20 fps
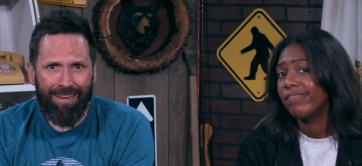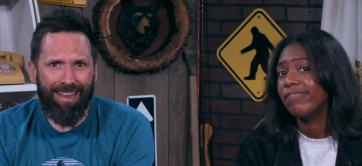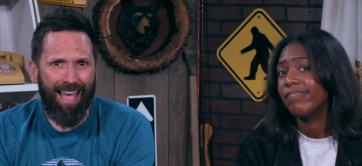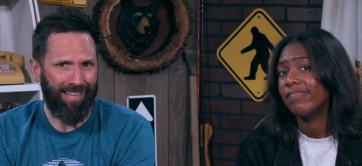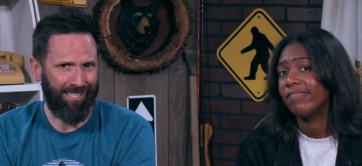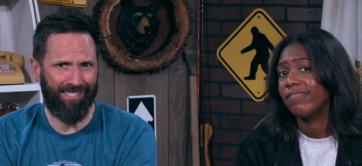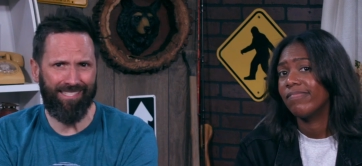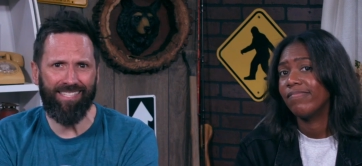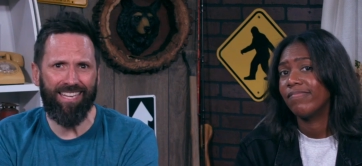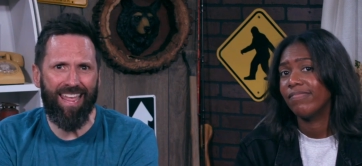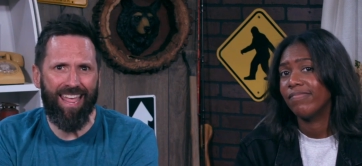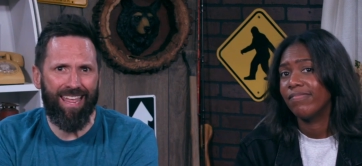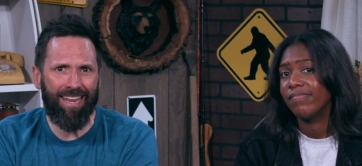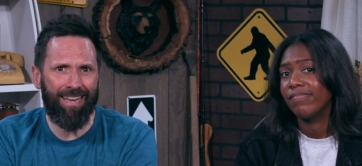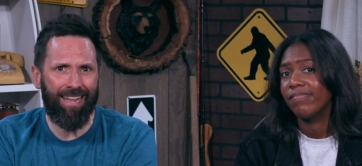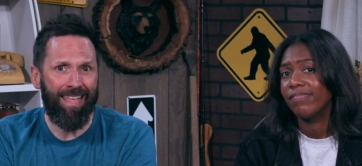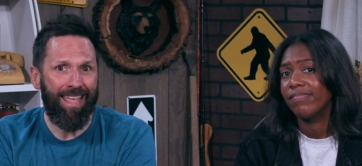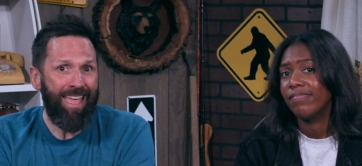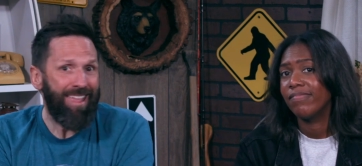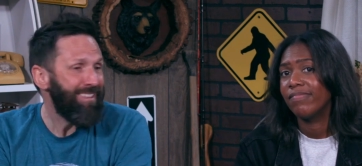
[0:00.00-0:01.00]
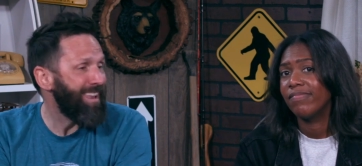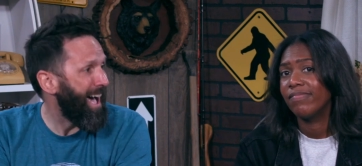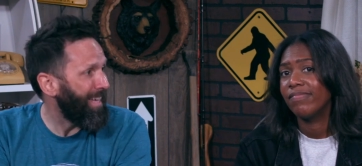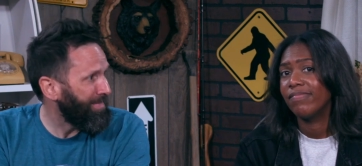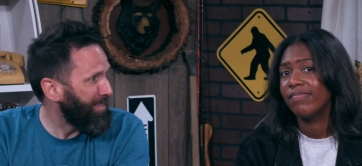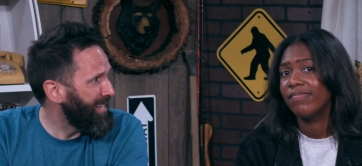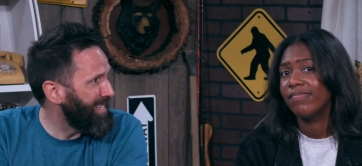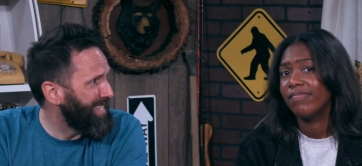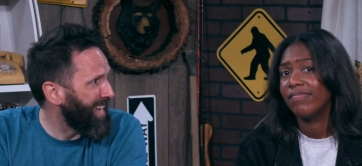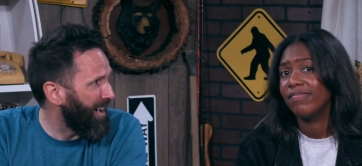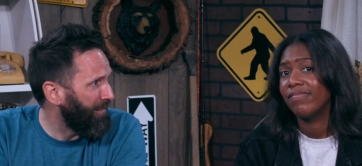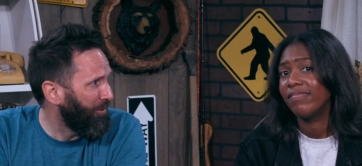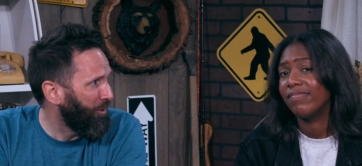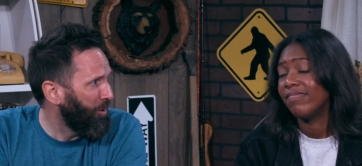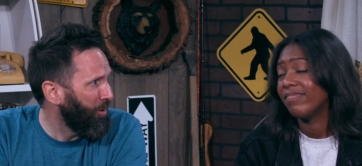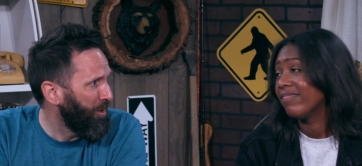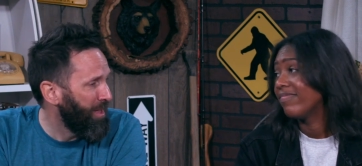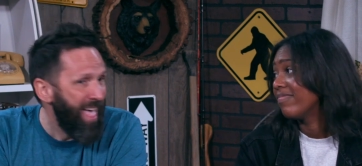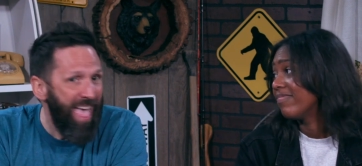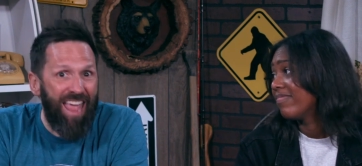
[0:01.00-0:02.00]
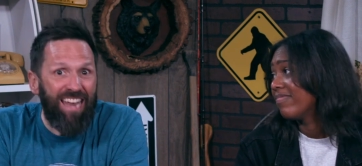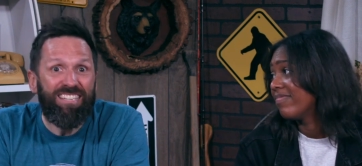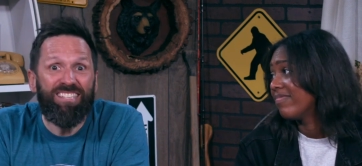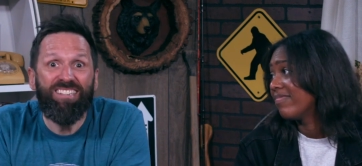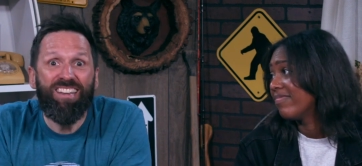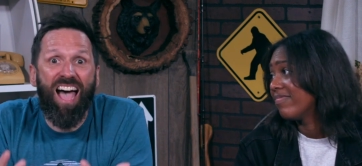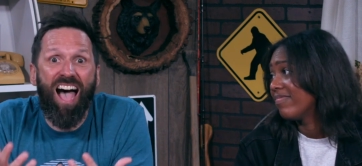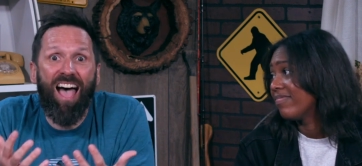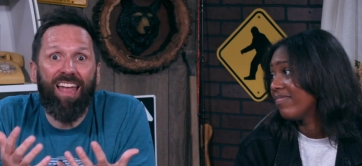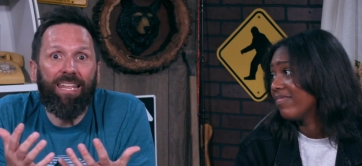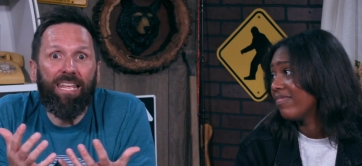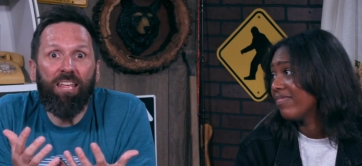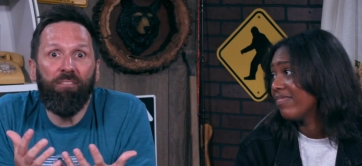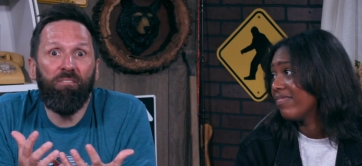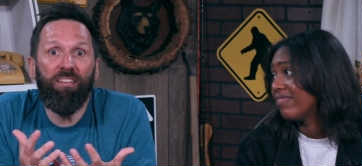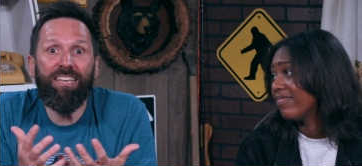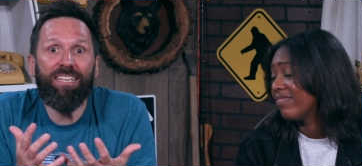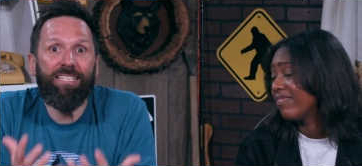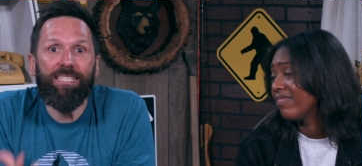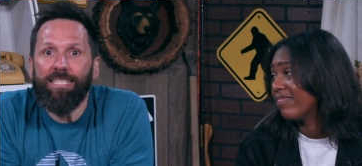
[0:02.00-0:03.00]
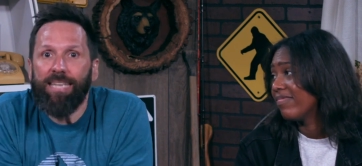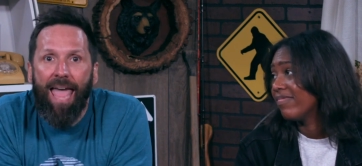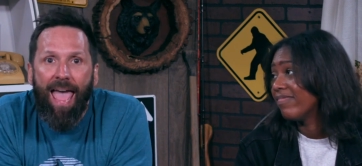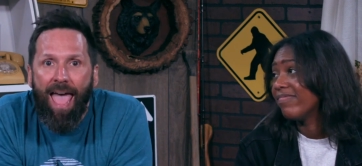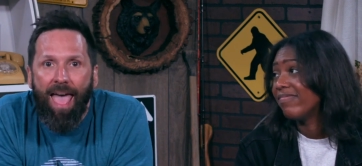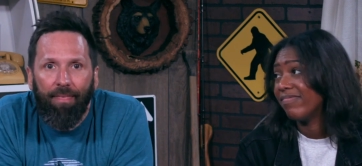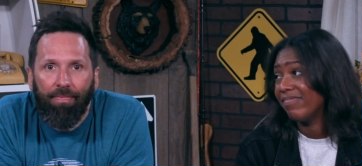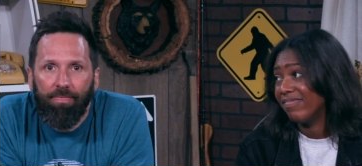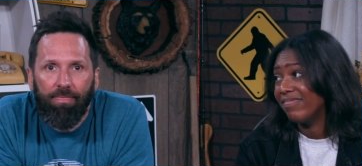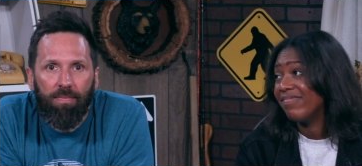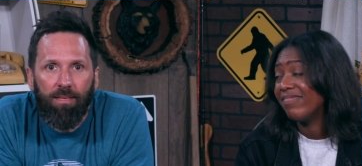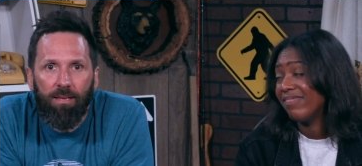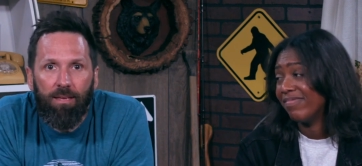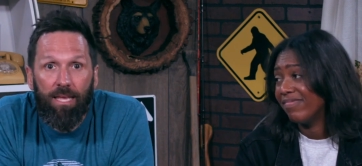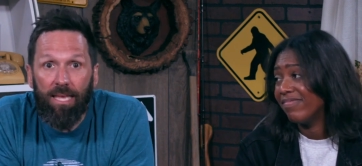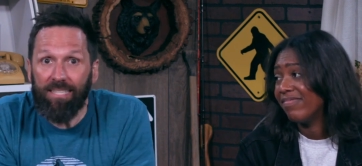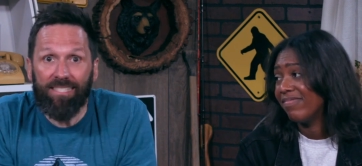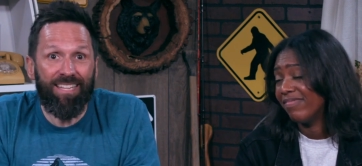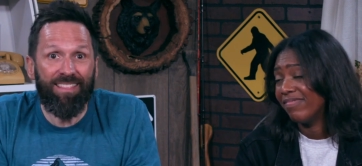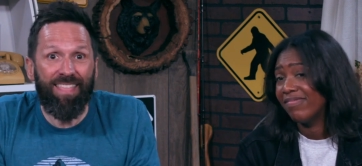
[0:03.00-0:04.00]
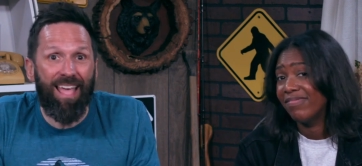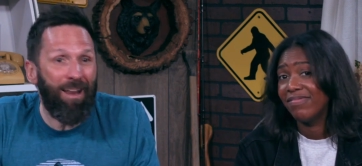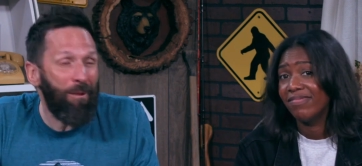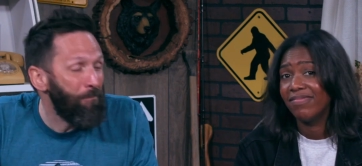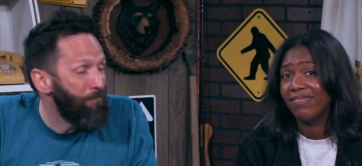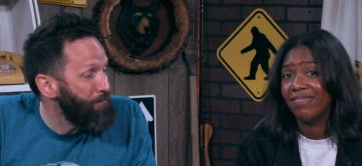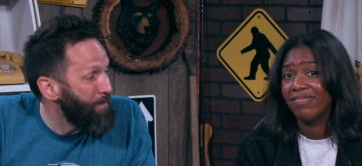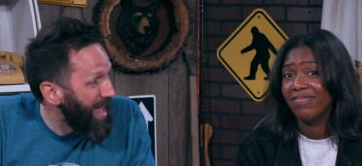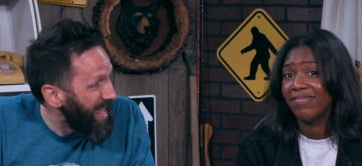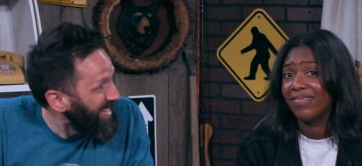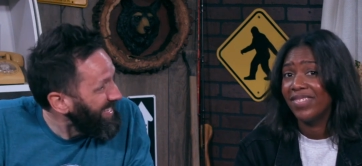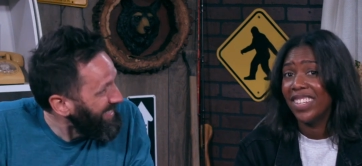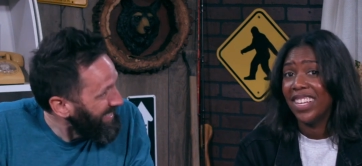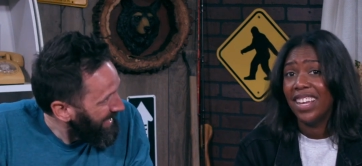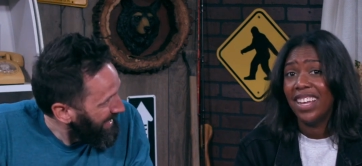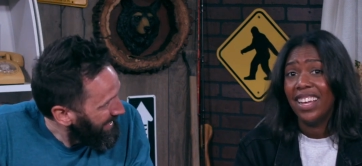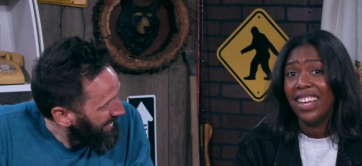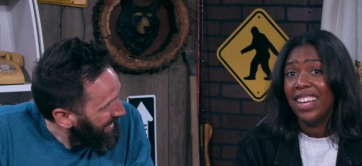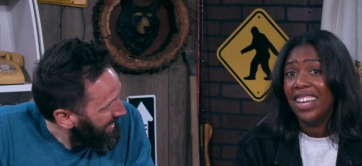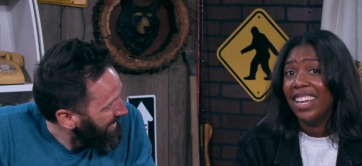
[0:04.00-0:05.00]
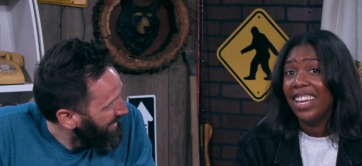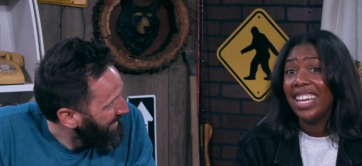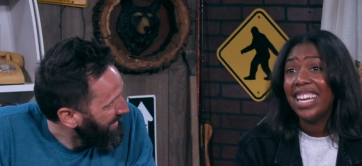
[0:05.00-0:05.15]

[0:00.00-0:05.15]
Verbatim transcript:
Speaker 1: Not sin, not the devil, not even death. Isn't that amazing?